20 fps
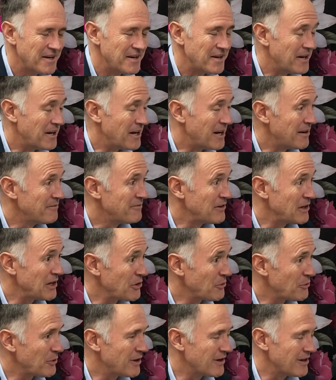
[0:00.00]
I'm very
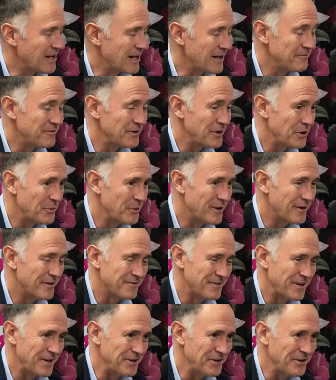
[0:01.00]
well.
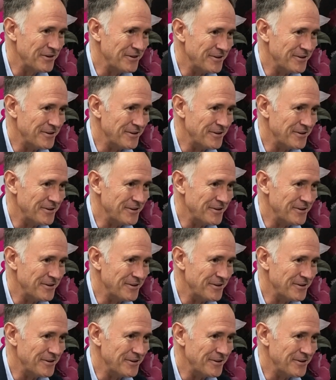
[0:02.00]
Thank you.